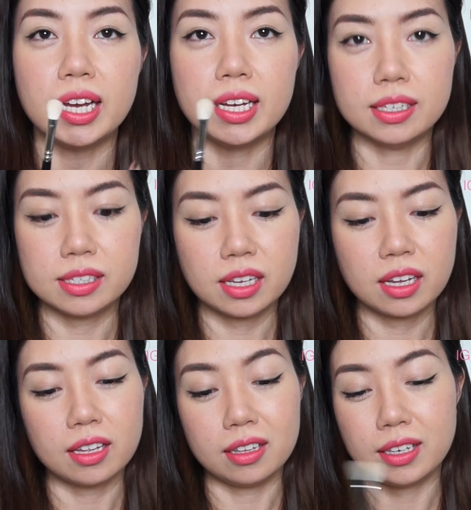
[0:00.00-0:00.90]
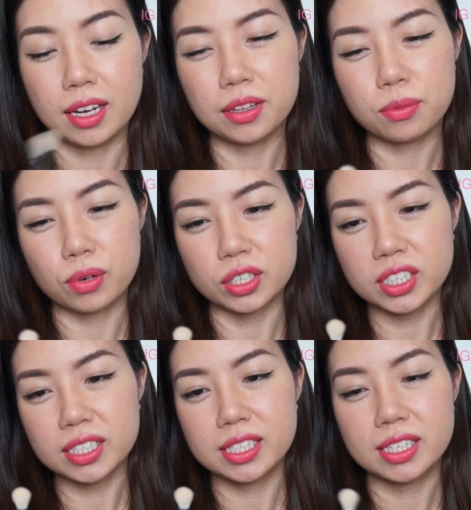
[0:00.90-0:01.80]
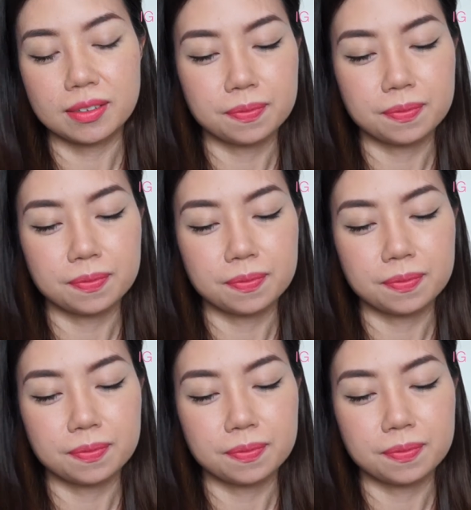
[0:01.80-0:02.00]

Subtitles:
as the other brushes.